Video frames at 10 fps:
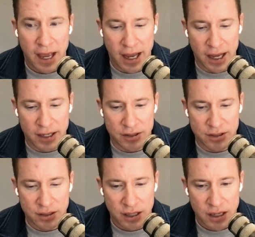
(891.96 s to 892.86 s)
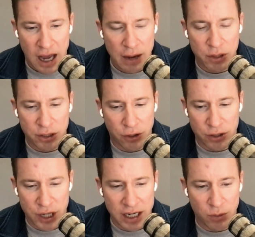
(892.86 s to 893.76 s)
And I would
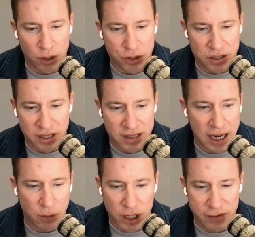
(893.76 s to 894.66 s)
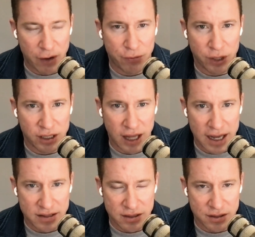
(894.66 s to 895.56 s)
encourage anyone just to take one of our free
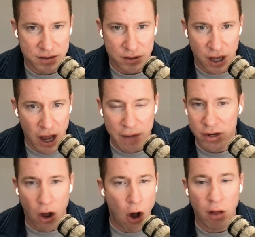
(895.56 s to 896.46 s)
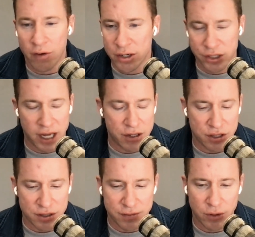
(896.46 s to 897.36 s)
classes. All of our
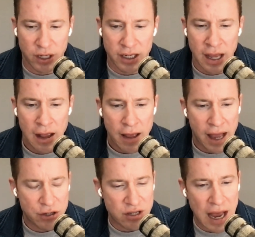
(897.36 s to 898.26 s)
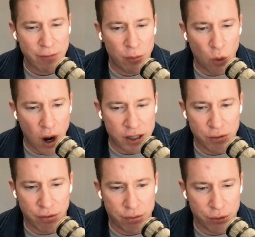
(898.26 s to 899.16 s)
education is free, and just have them walk
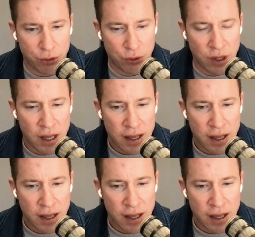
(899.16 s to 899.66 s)
you through